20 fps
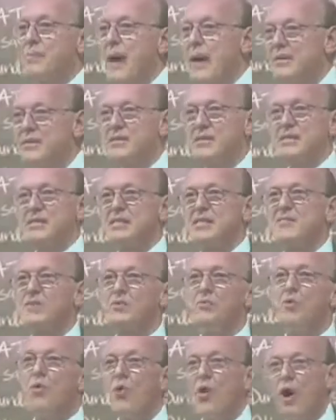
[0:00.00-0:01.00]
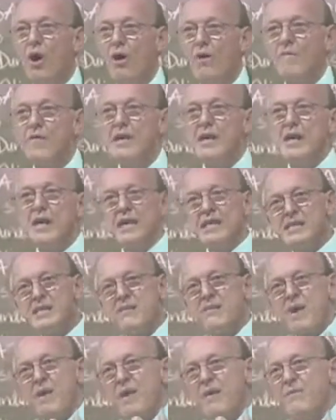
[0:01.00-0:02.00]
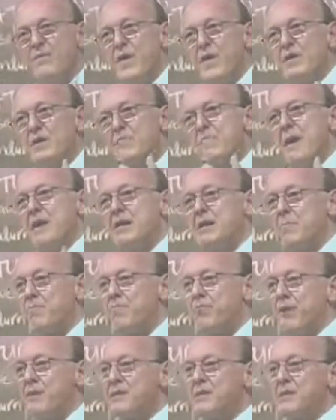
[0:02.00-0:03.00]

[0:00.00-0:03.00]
goes back to the Civil War. It's a very fundamental